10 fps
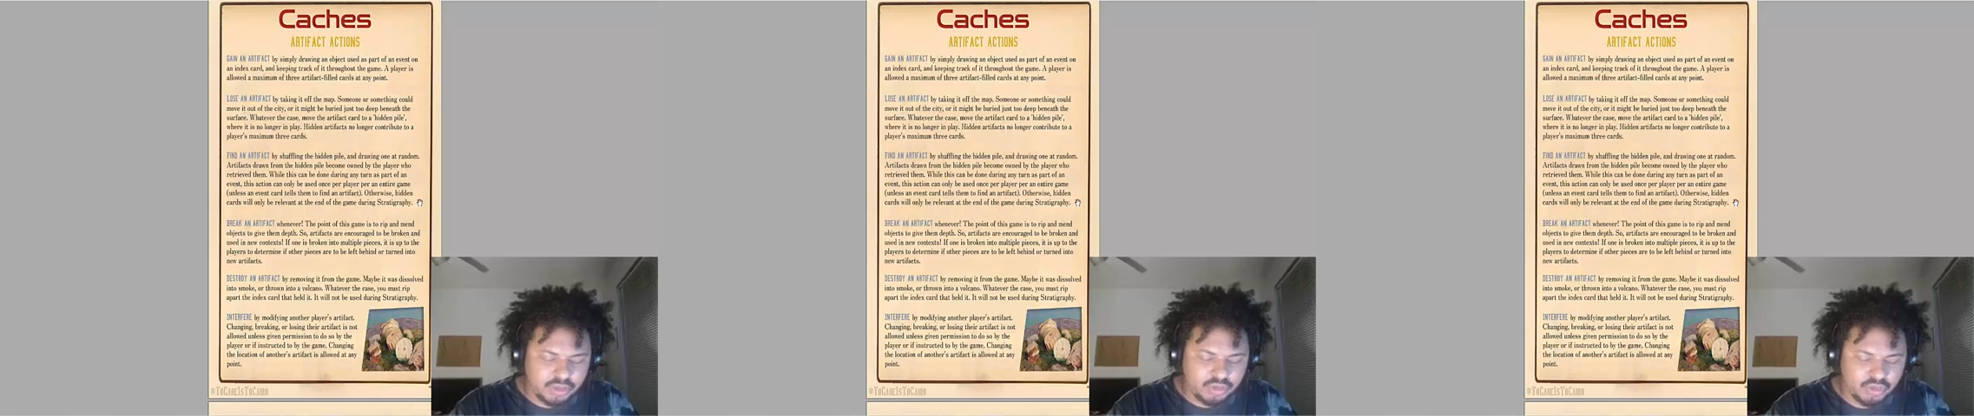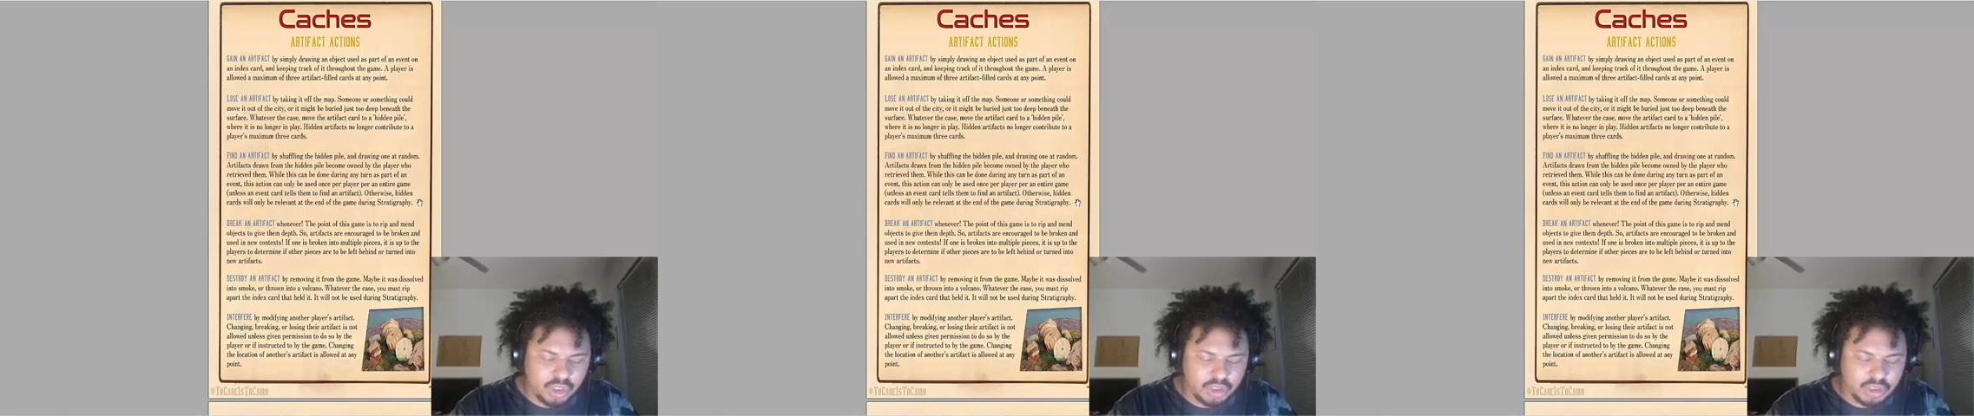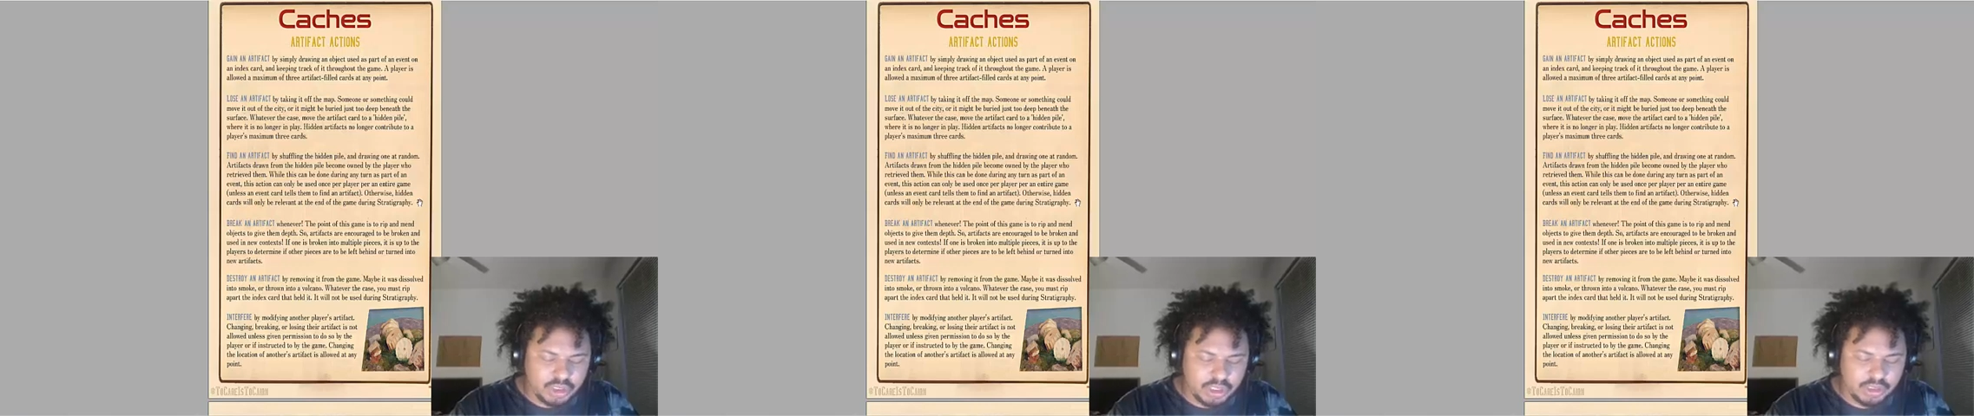
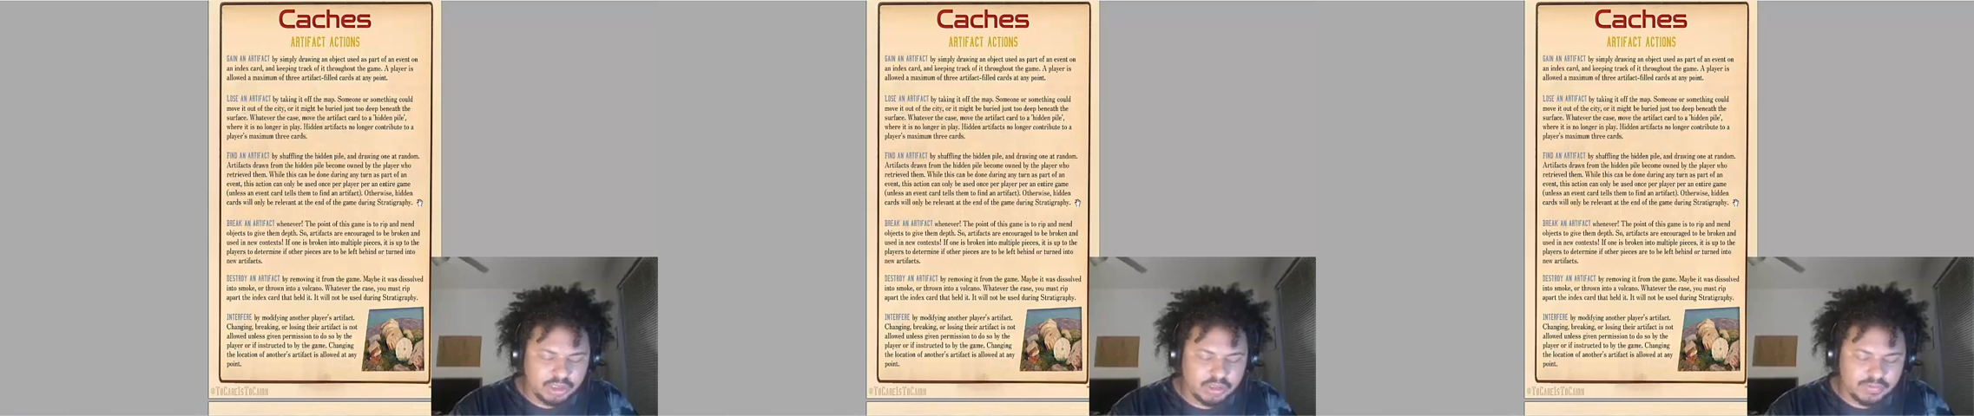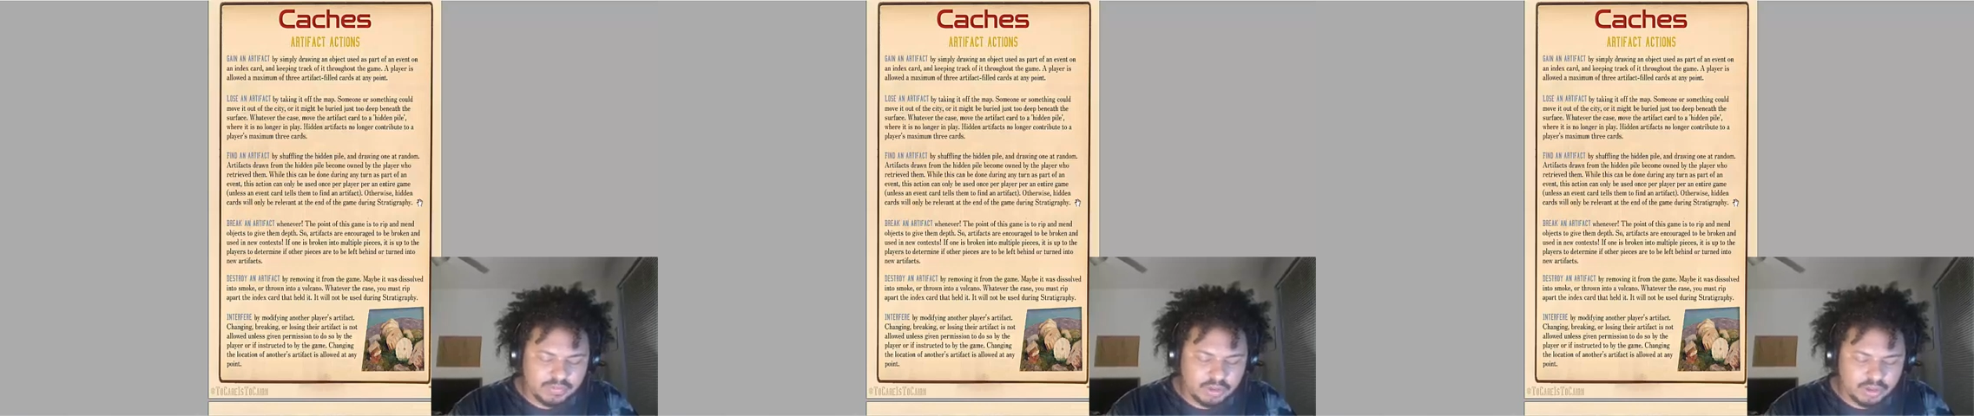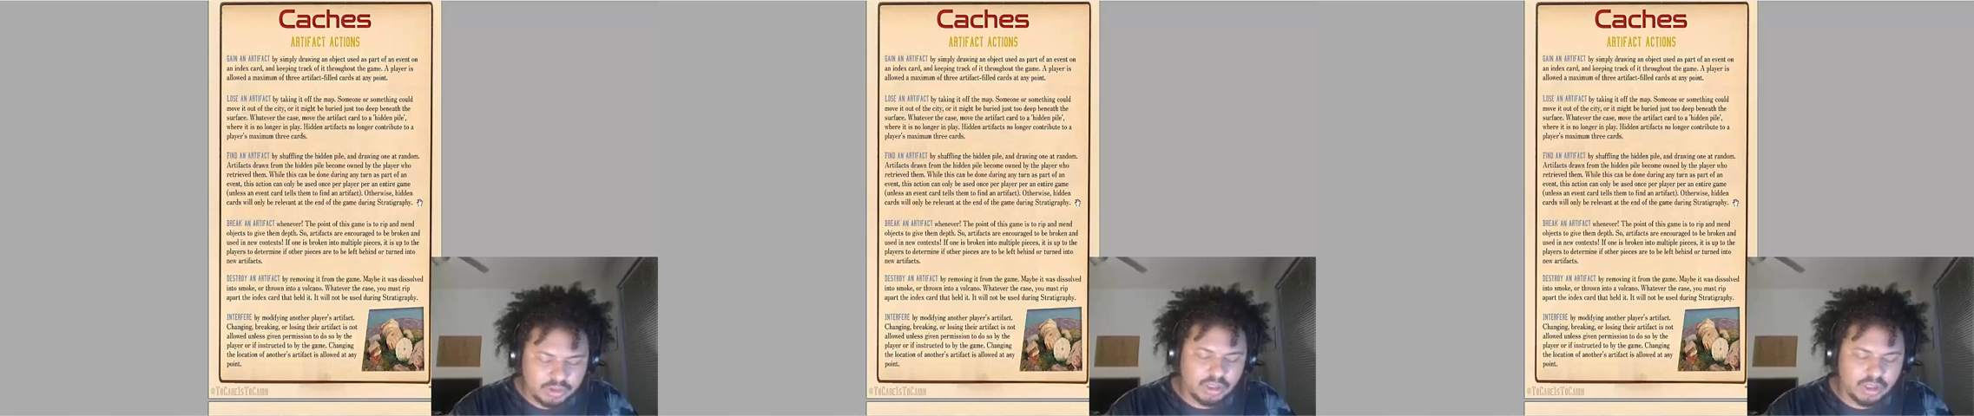troglodytes
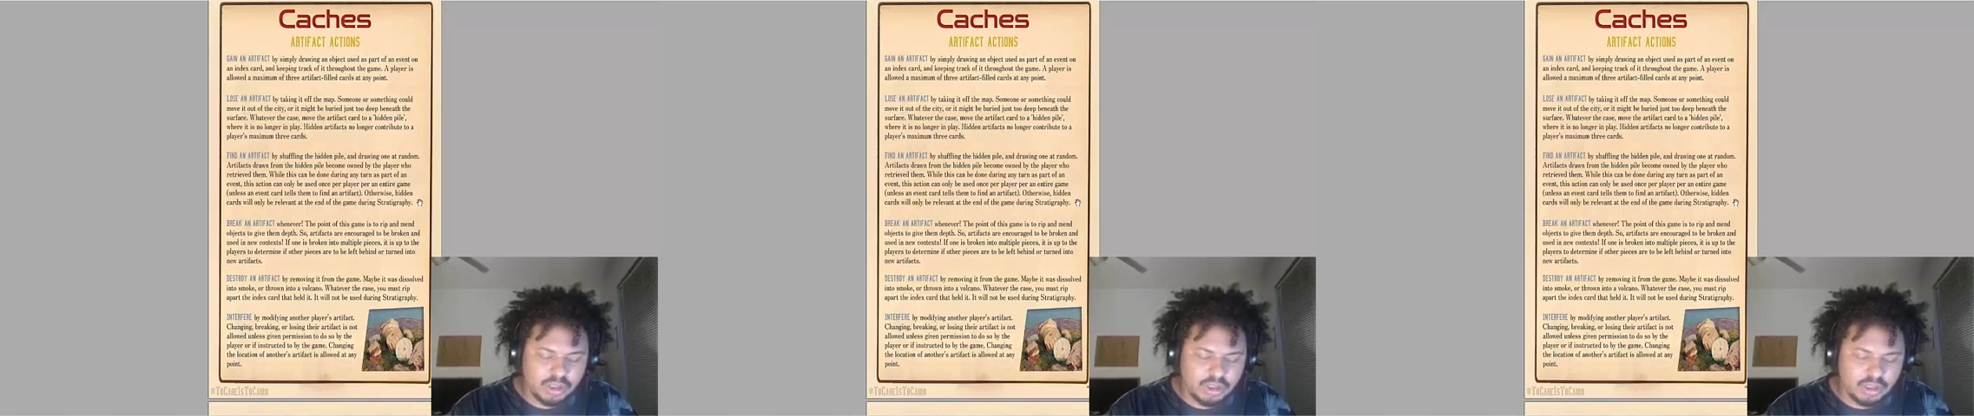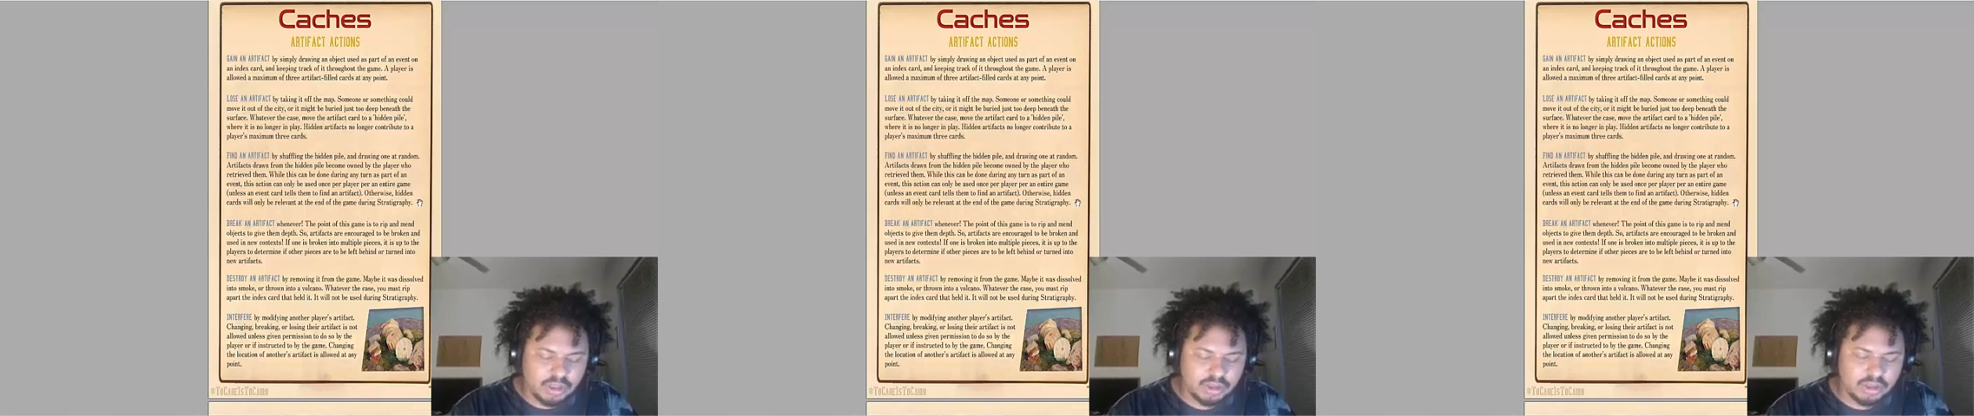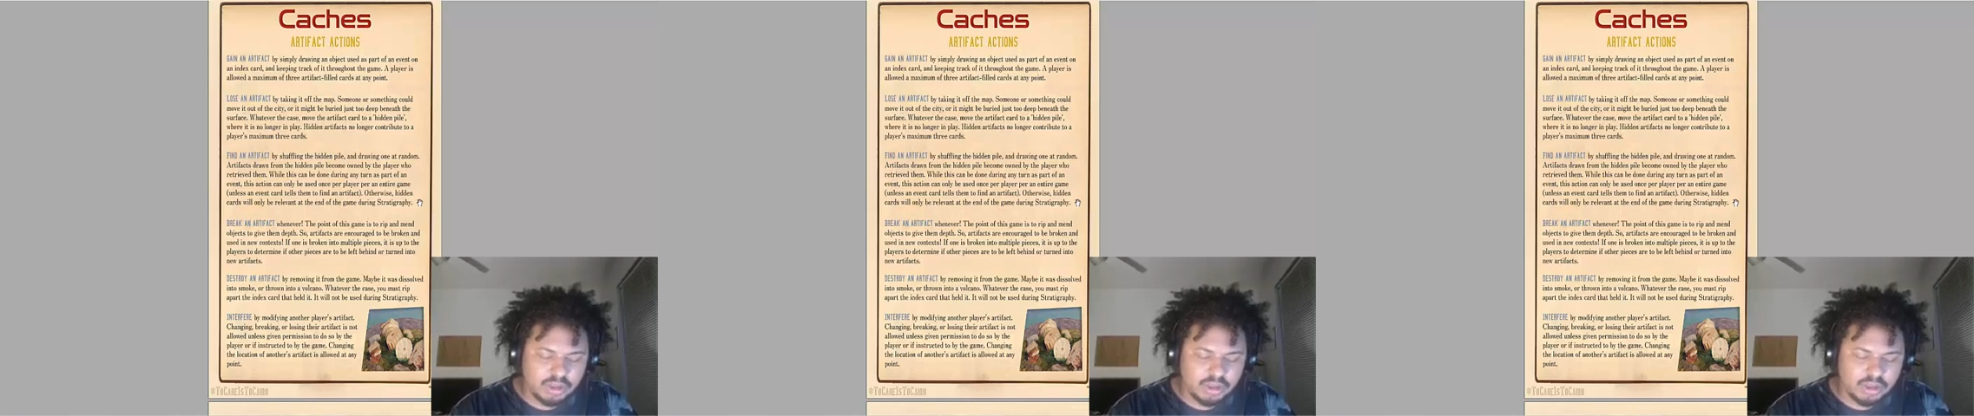and